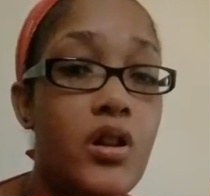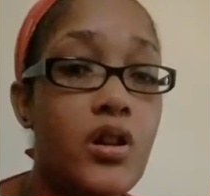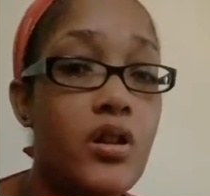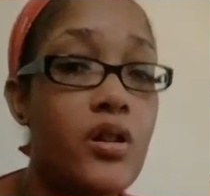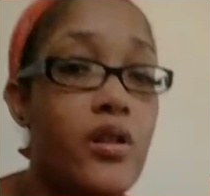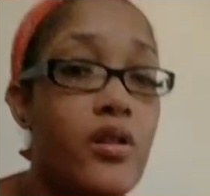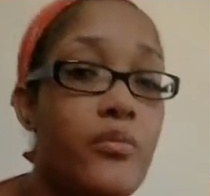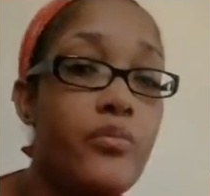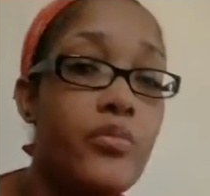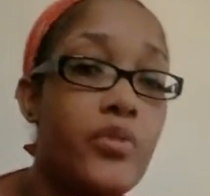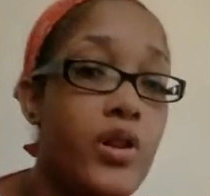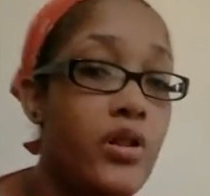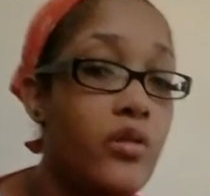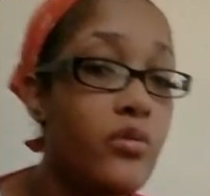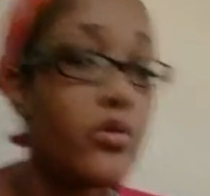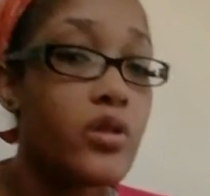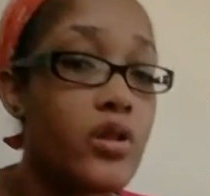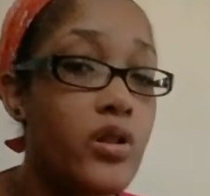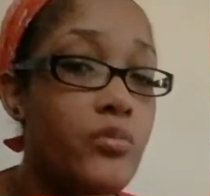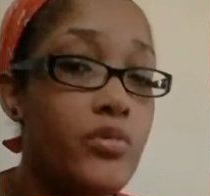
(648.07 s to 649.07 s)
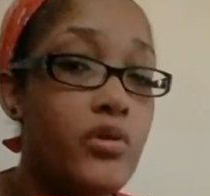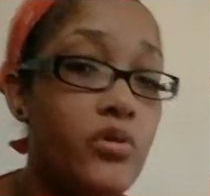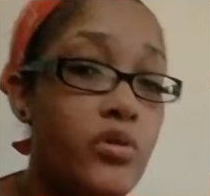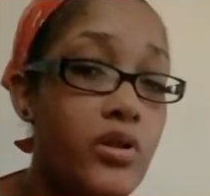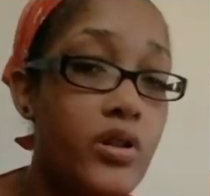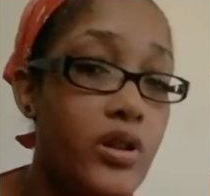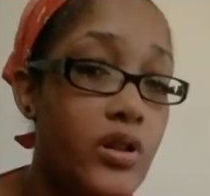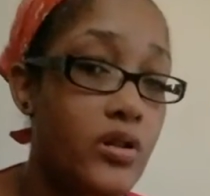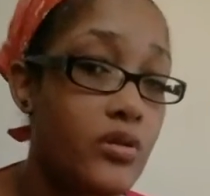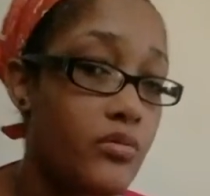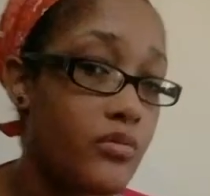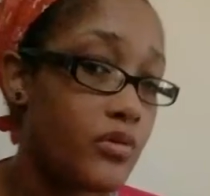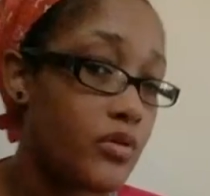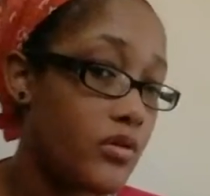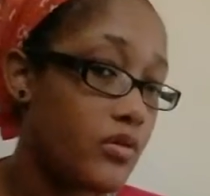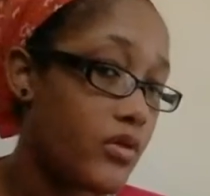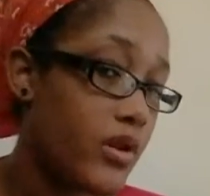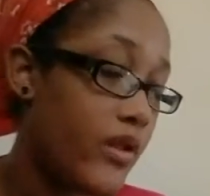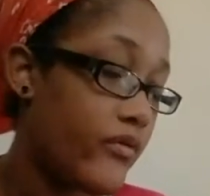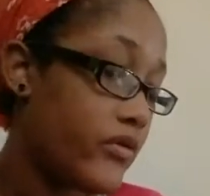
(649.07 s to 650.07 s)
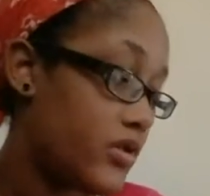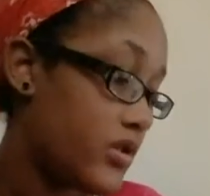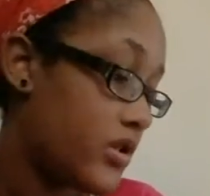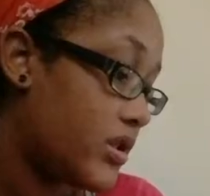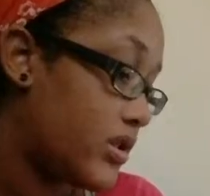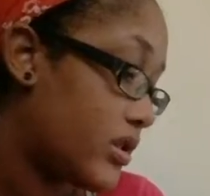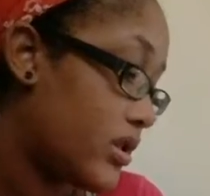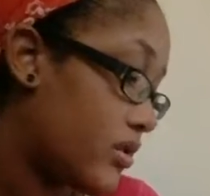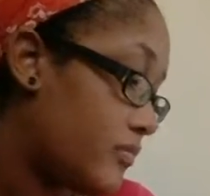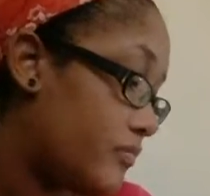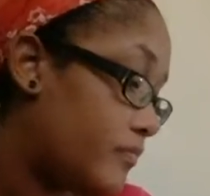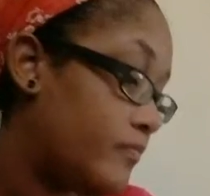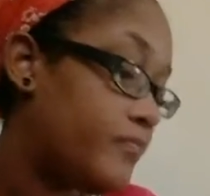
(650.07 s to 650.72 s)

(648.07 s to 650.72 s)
and anywhere in between that, you know, average that time.